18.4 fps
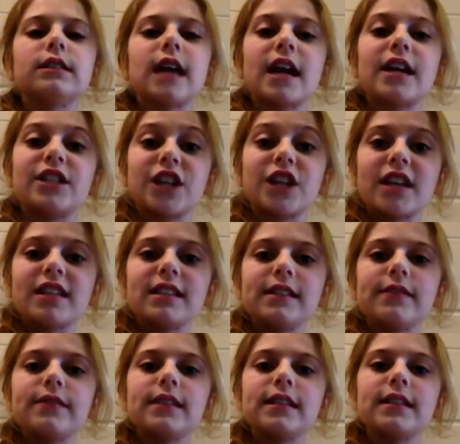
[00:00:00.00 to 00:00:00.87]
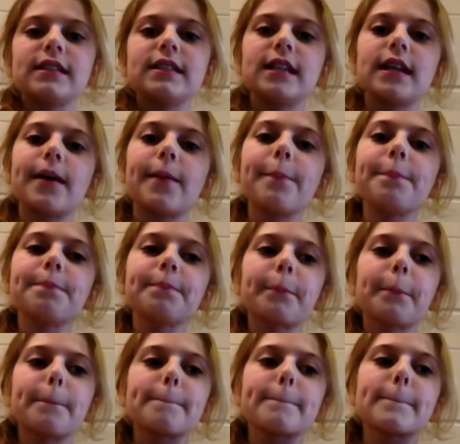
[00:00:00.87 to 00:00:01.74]
digestive system
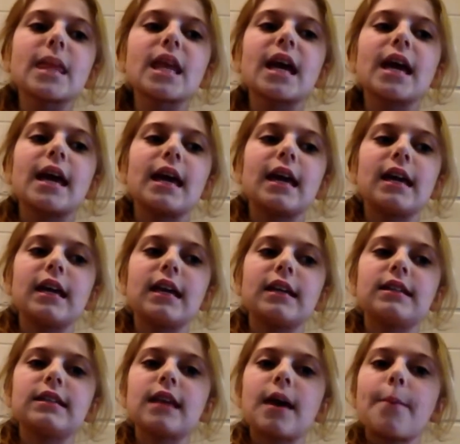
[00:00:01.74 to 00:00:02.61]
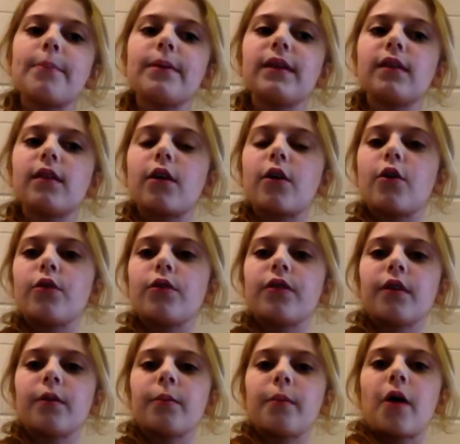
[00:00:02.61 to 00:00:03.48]
is below
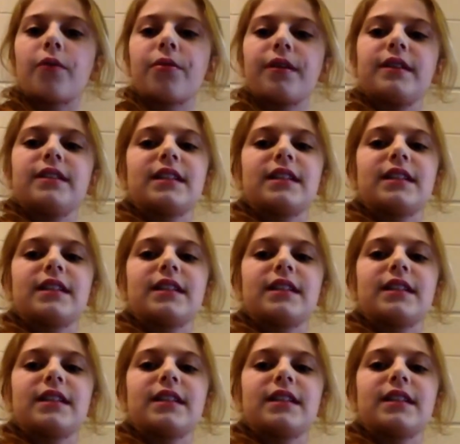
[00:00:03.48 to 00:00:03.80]
their mouth and